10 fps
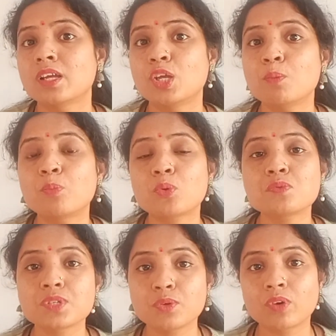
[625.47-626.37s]

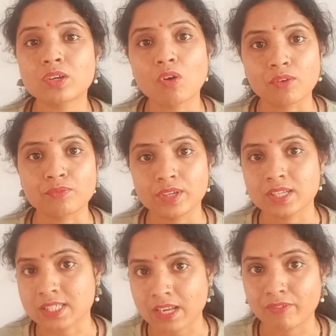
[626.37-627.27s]
improves your
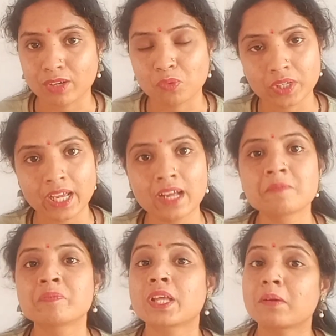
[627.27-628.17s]
confidence level. Okay,
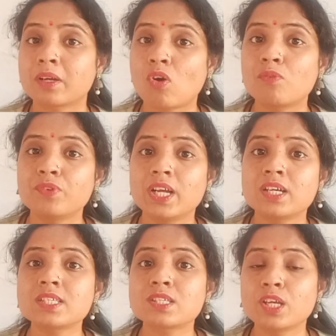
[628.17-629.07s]

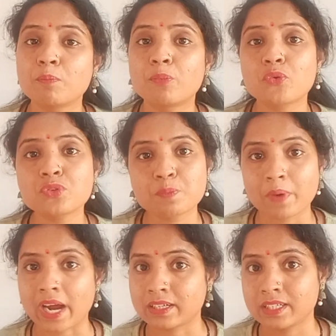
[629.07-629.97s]
confidence improves
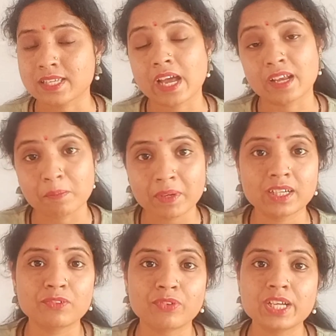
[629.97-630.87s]
practice. I
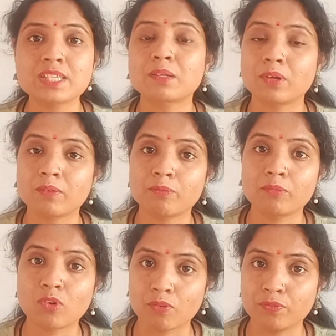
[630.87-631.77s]
repeat it, friends,
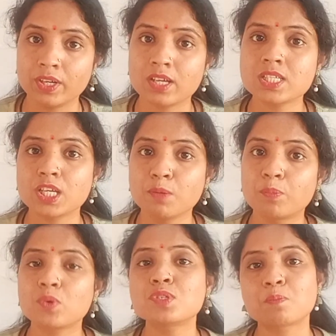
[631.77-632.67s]
confidence
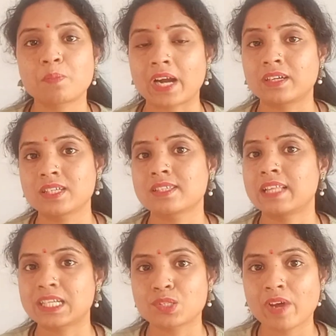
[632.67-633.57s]
improves practice.
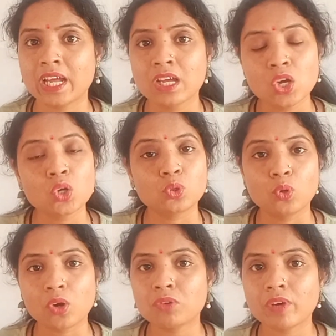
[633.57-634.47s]
That's why
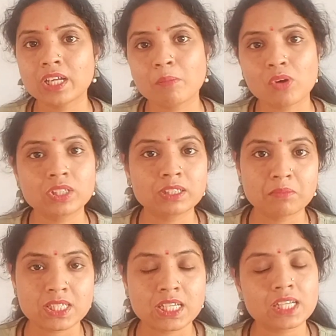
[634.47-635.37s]
don't worry about it
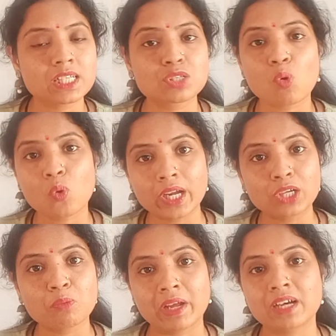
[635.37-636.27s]
mistake. It's okay
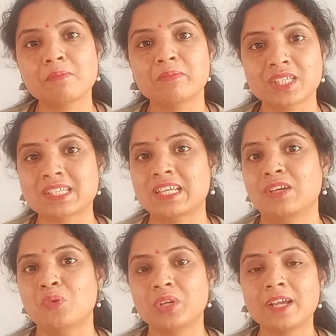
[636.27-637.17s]
to make a
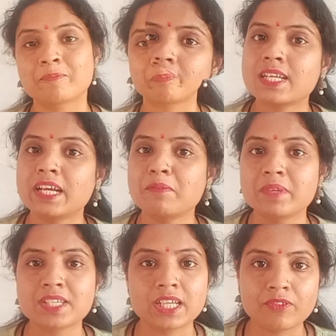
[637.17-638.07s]
mistake. Okay, just like
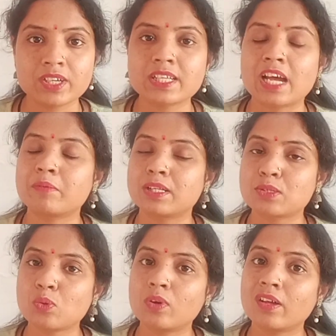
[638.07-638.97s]
mistake words, I am
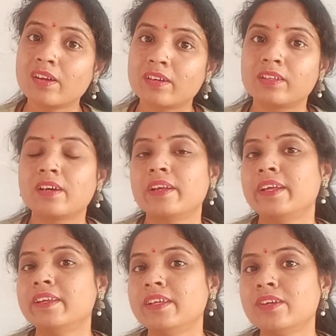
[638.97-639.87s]
also learned
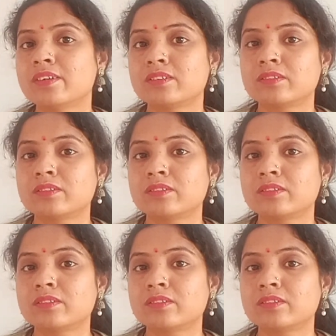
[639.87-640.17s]
any